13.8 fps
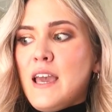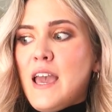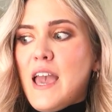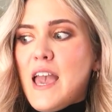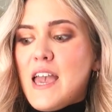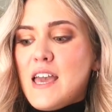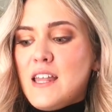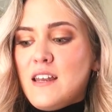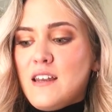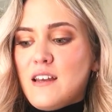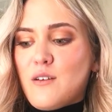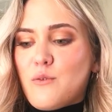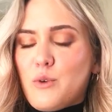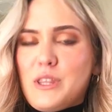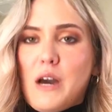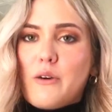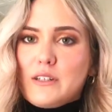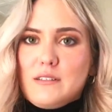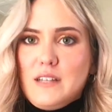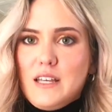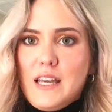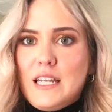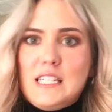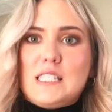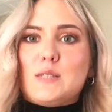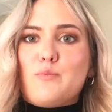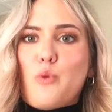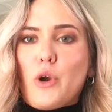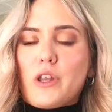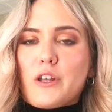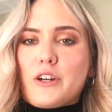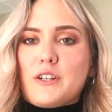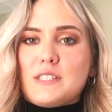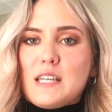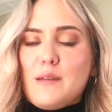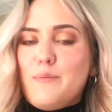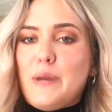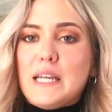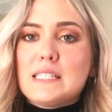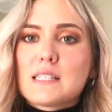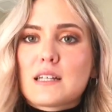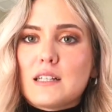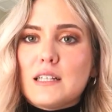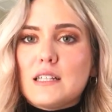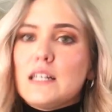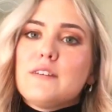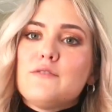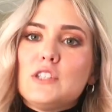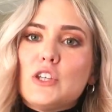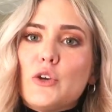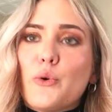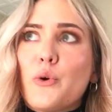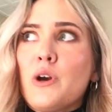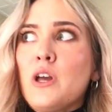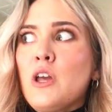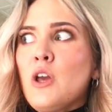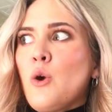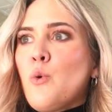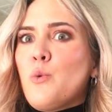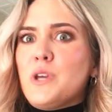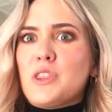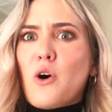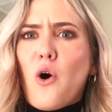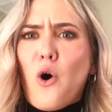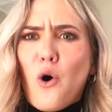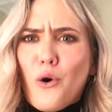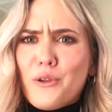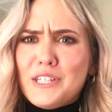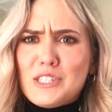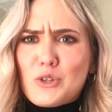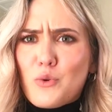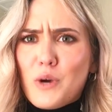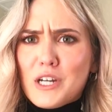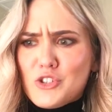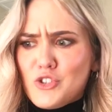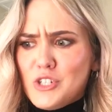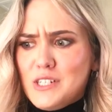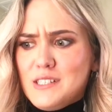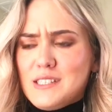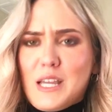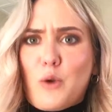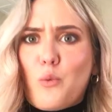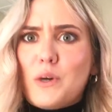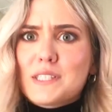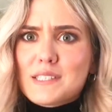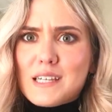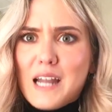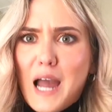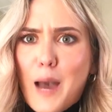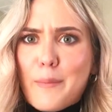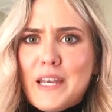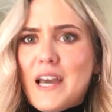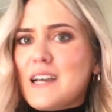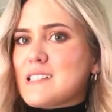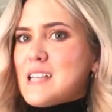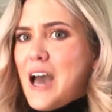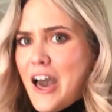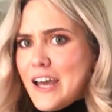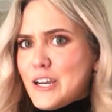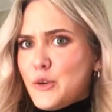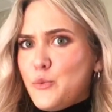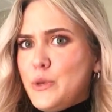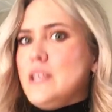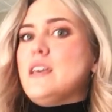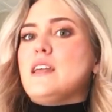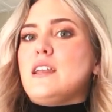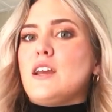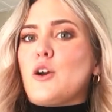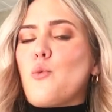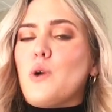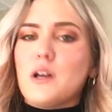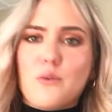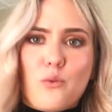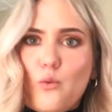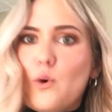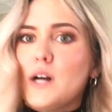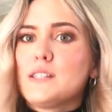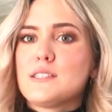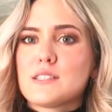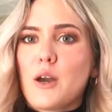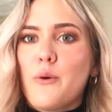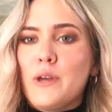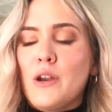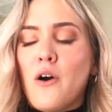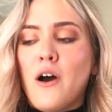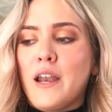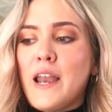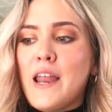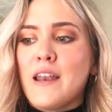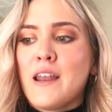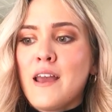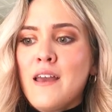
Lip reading: and without any spoilers, it basically leaves you with all these questions, like what's gonna happen next? How did we get here? What's going on? And